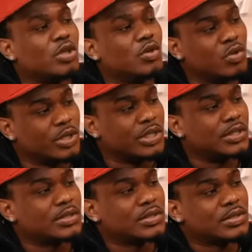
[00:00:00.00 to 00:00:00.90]
you mean like
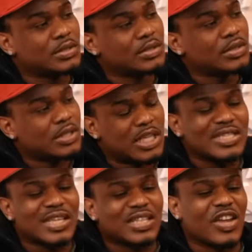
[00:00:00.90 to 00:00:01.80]
Uda order. I'm
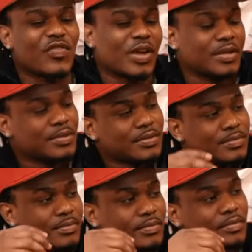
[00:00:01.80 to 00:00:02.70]
this talking about just a
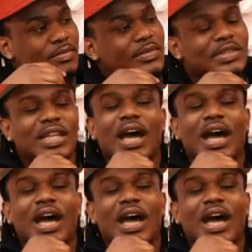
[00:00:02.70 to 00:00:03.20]
shooter, period.